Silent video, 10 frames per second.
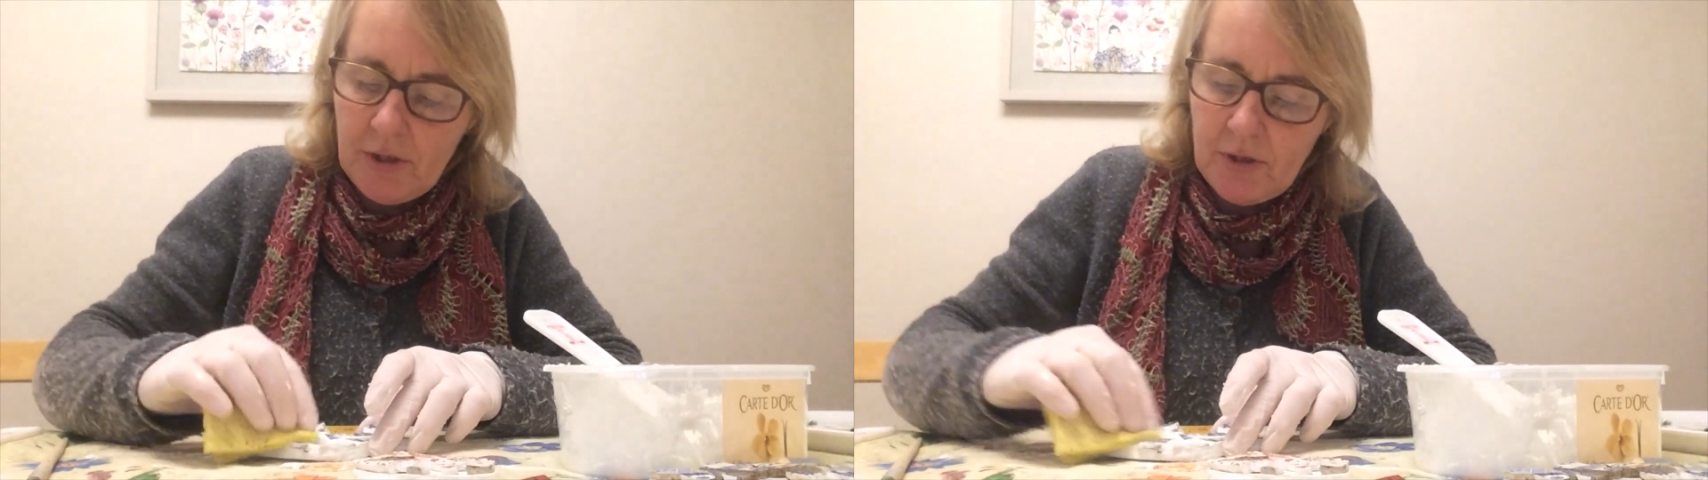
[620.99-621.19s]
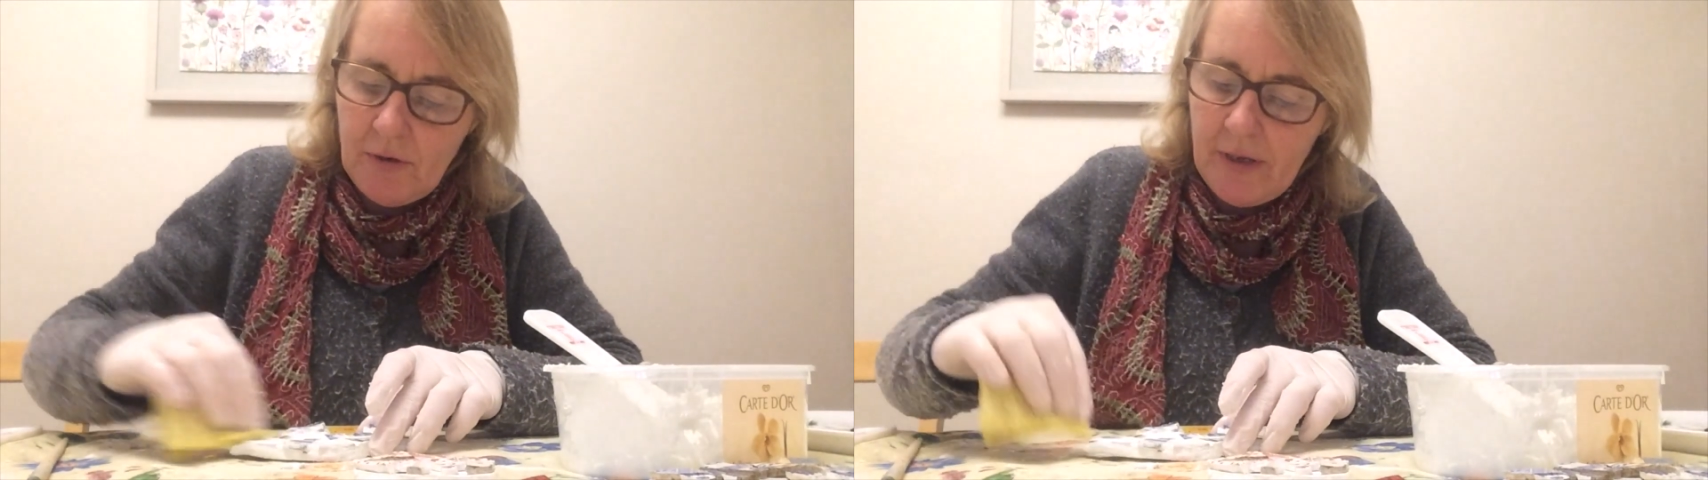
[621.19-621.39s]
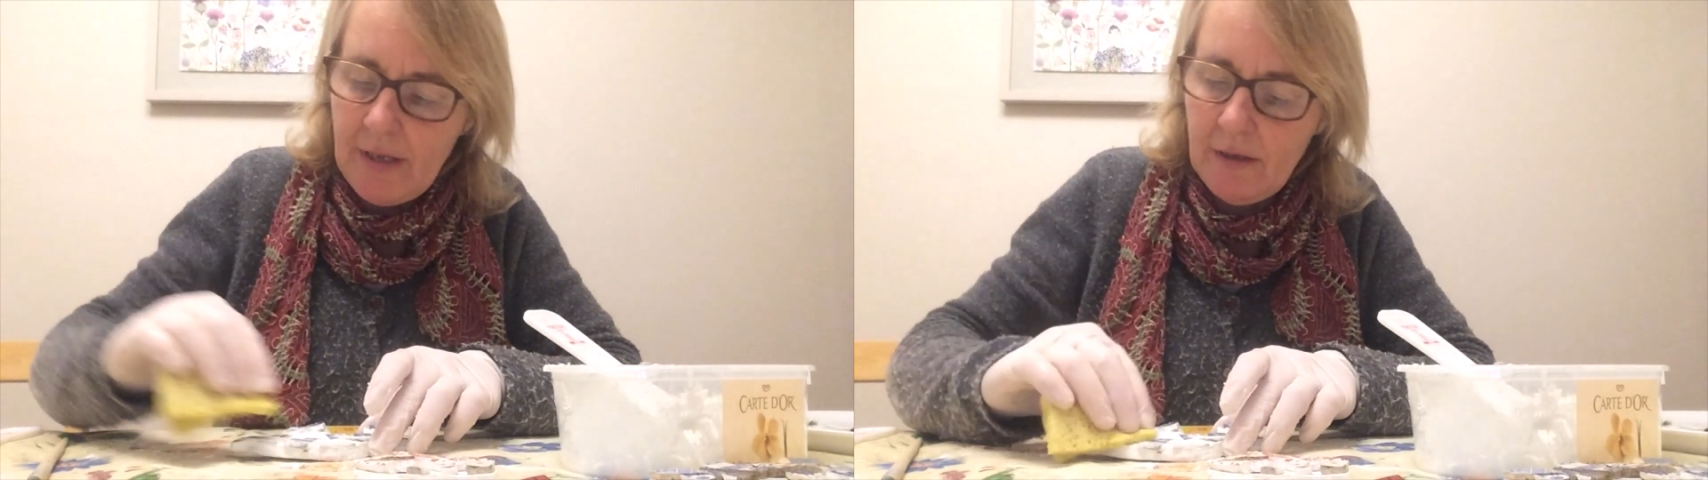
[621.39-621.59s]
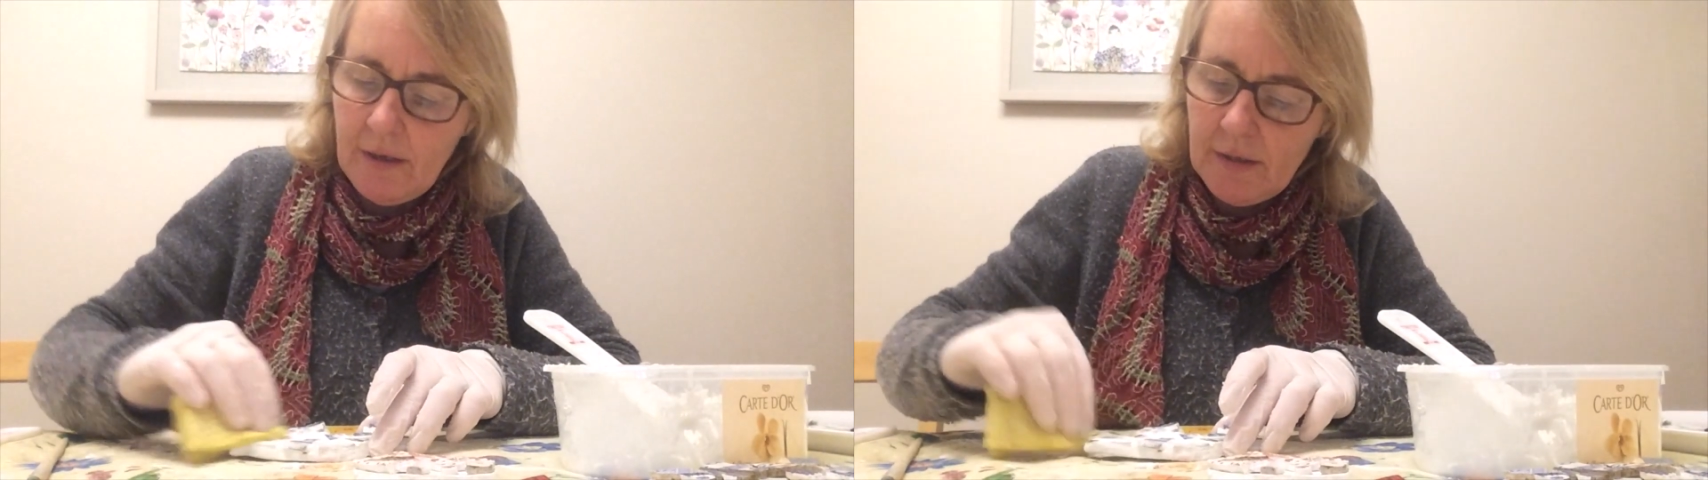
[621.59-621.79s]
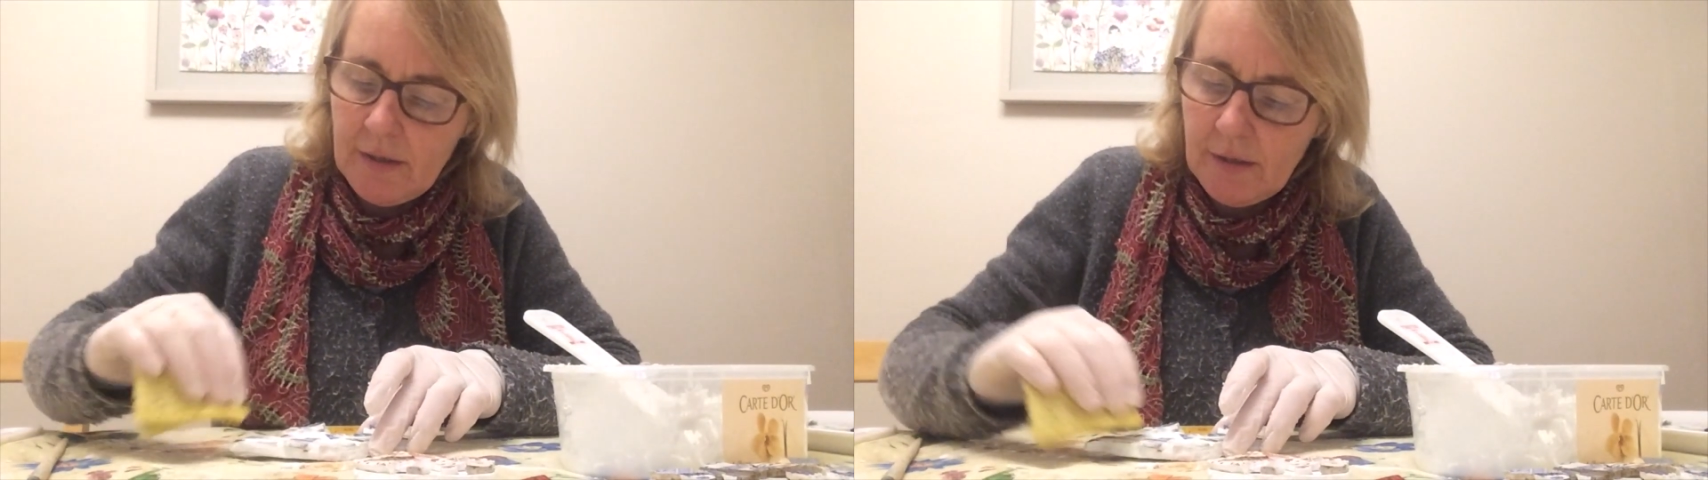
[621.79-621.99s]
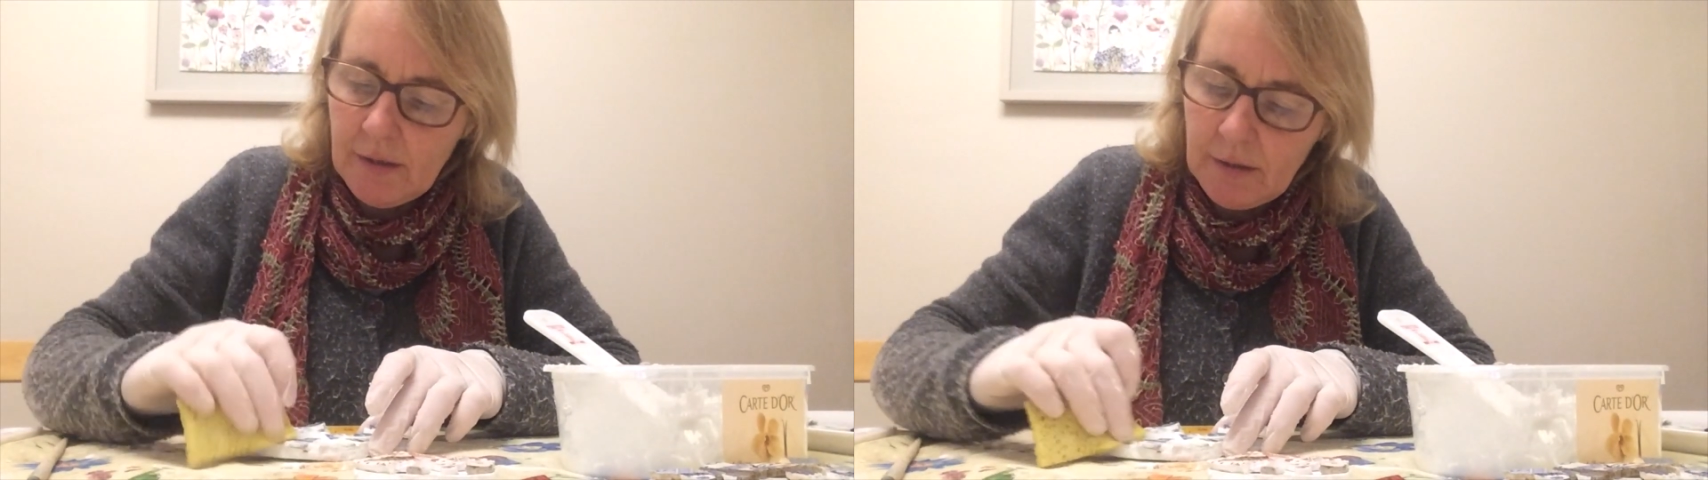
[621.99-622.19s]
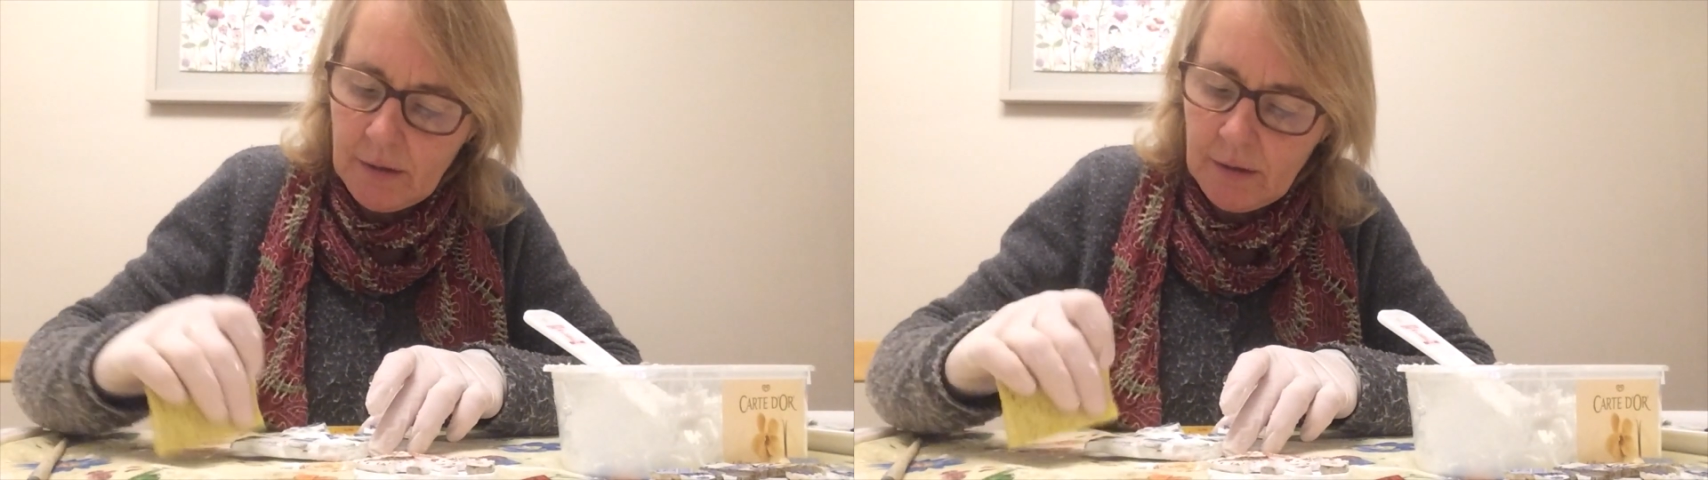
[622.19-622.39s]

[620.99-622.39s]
just got hidden under there.